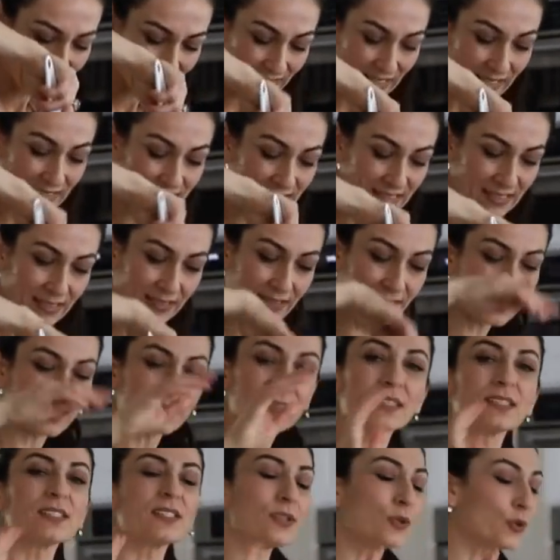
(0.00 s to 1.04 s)
That's it.
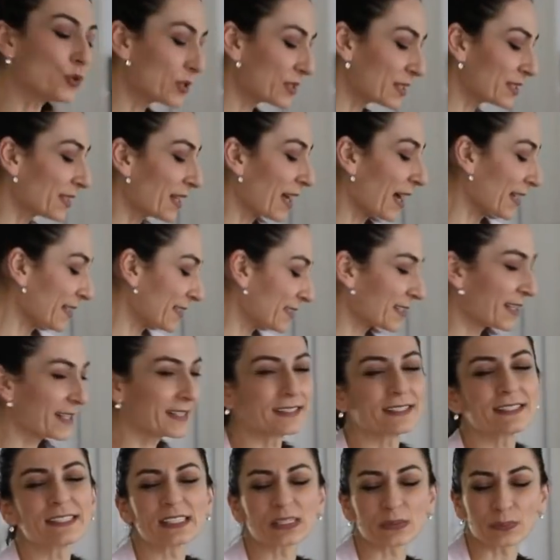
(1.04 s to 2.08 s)
This looks nice
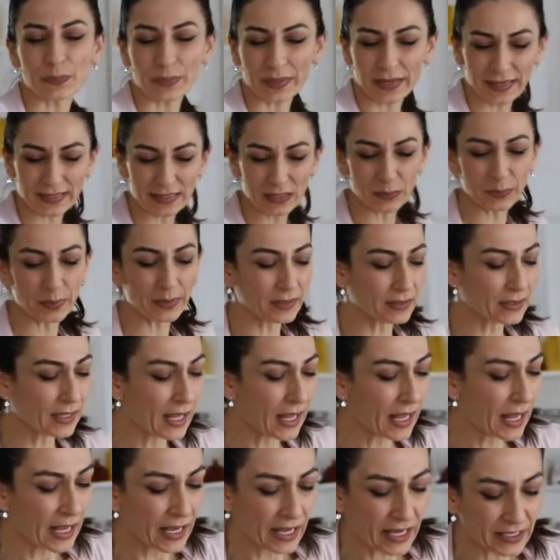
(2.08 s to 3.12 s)
and spreadable.
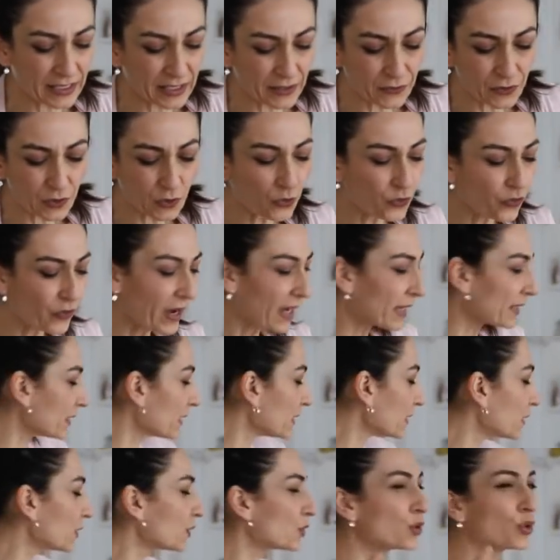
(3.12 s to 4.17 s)
And if you find
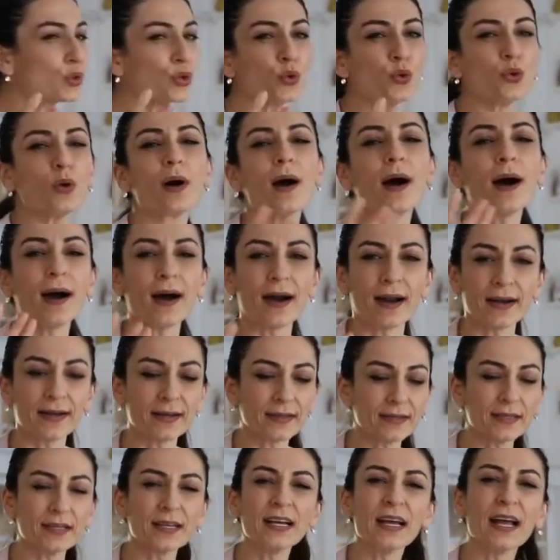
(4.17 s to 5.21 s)
it too
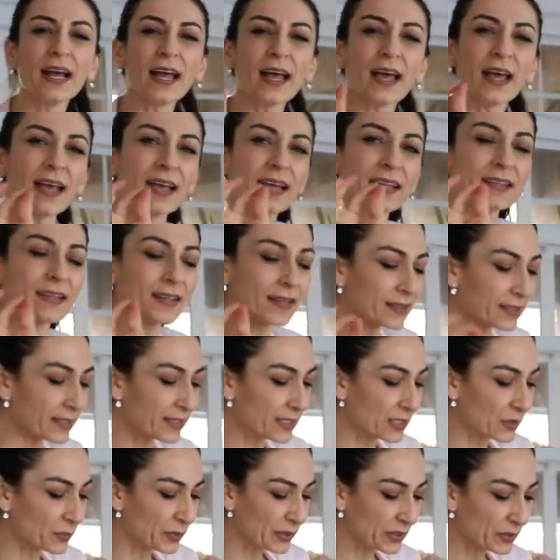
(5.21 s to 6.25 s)
hard, add a
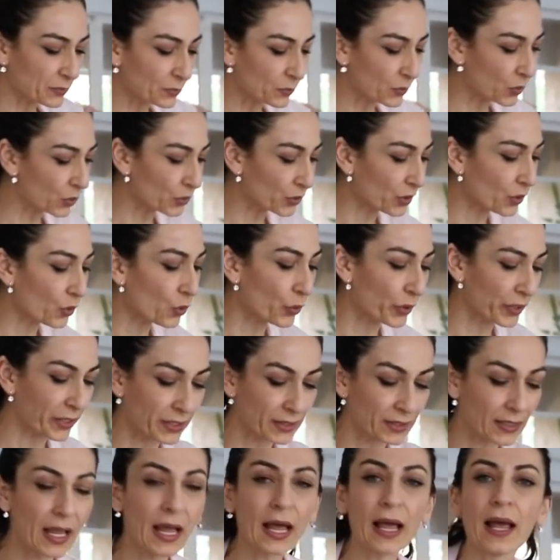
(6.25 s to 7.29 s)
little bit more
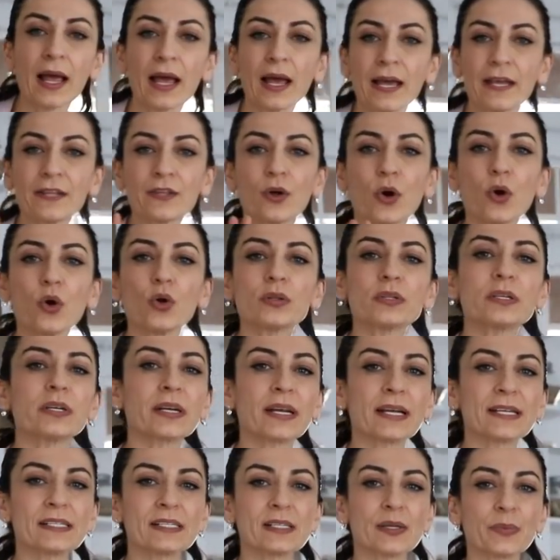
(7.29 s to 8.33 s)
oil. And all the
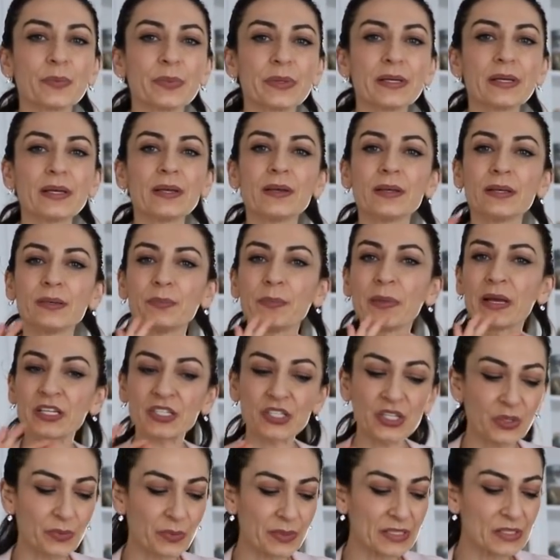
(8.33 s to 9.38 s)
recipe
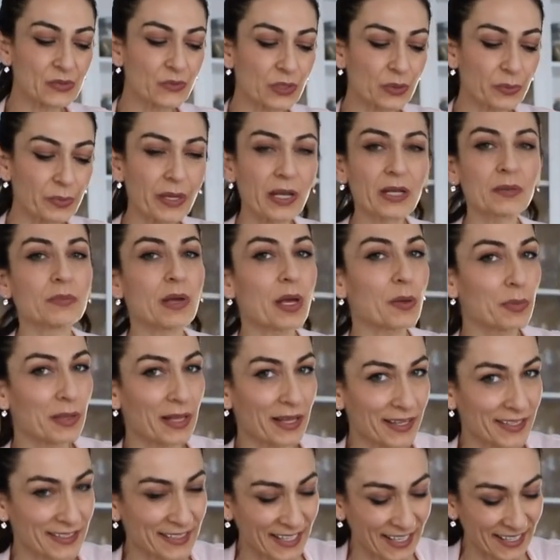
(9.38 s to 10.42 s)
measurements will be on my
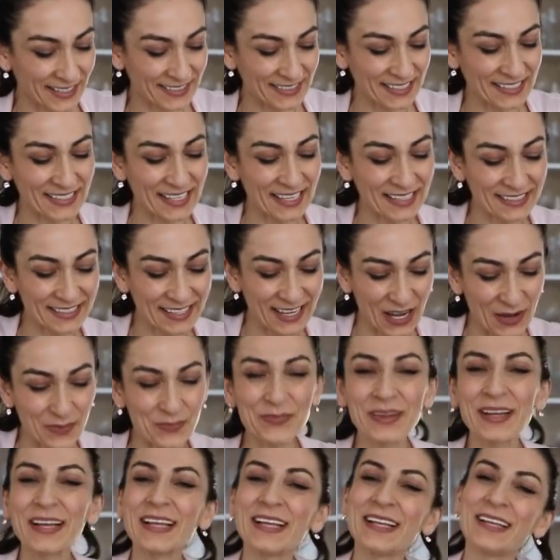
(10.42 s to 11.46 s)
blog at
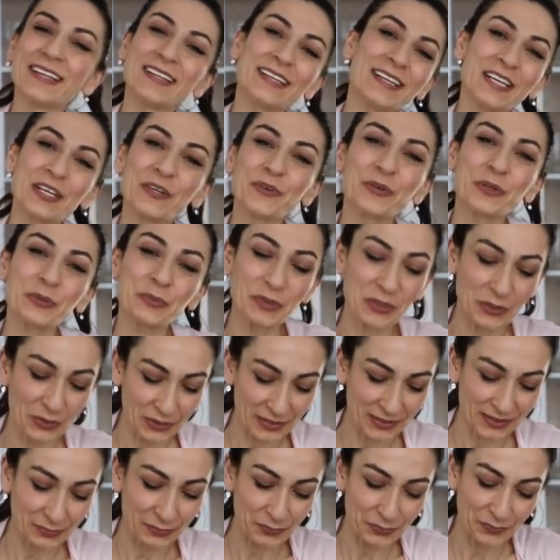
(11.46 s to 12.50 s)
heghineh.com. Link will be
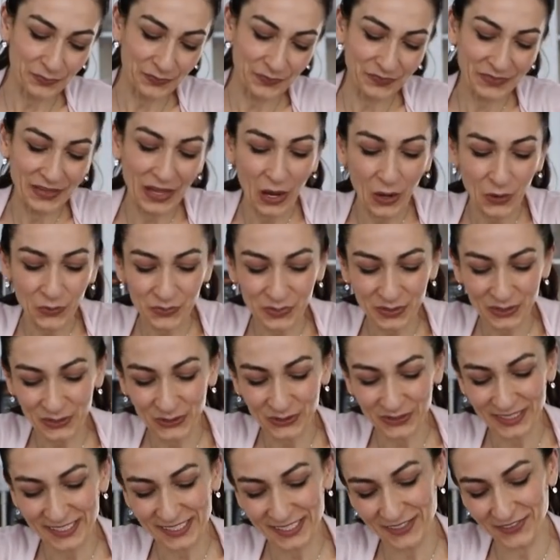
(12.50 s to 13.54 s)
down below
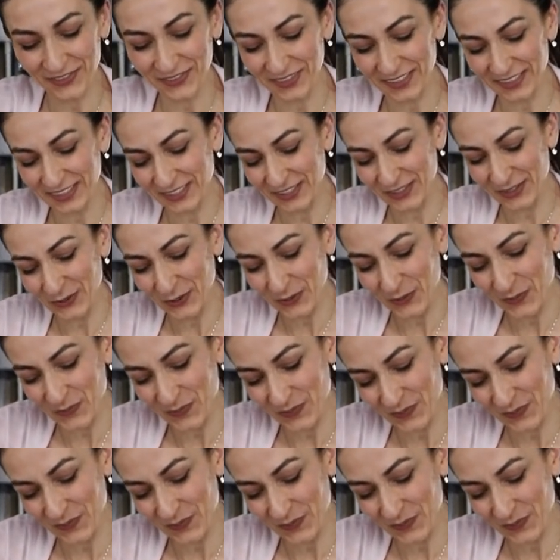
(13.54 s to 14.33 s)
this video.